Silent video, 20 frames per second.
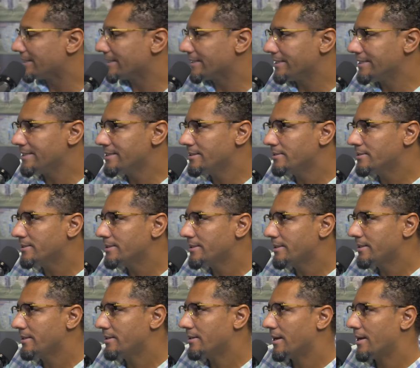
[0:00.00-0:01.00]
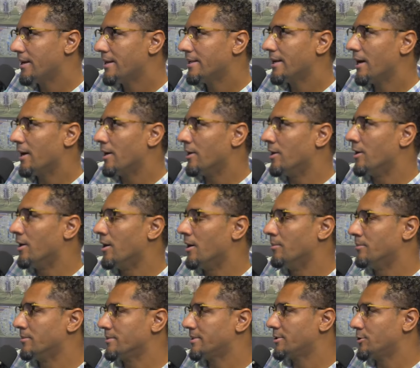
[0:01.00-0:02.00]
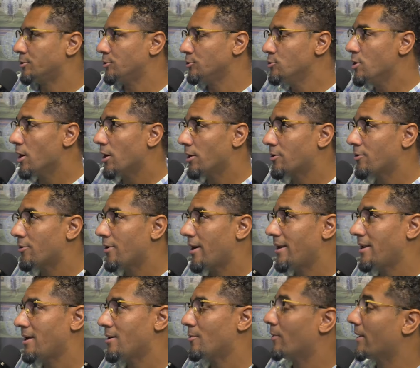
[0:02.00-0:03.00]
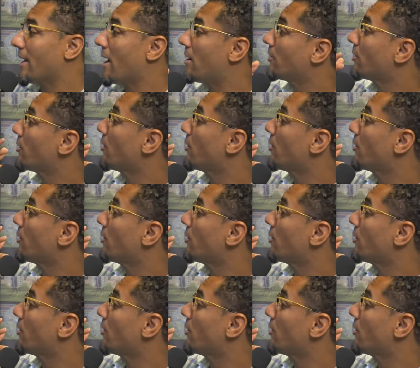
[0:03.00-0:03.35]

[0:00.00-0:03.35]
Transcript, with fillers: legally Oh. Um, do her credit without